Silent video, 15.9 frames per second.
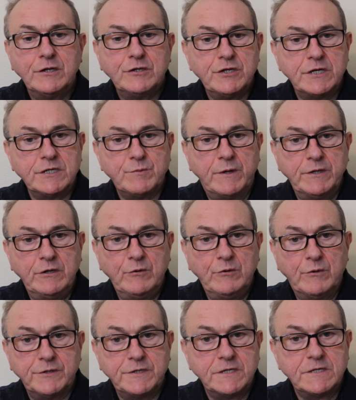just when you
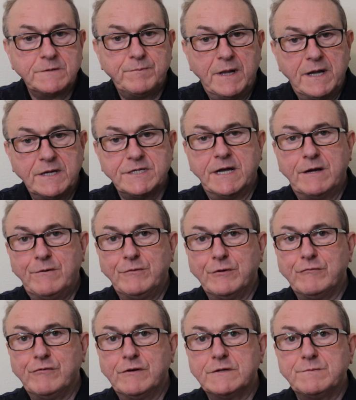want to splash out
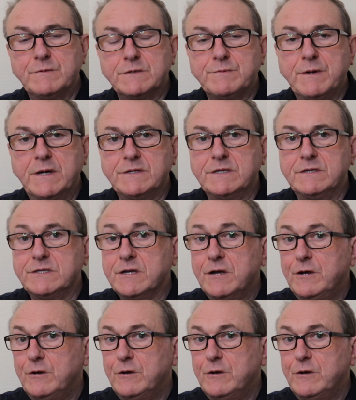on Christmas presents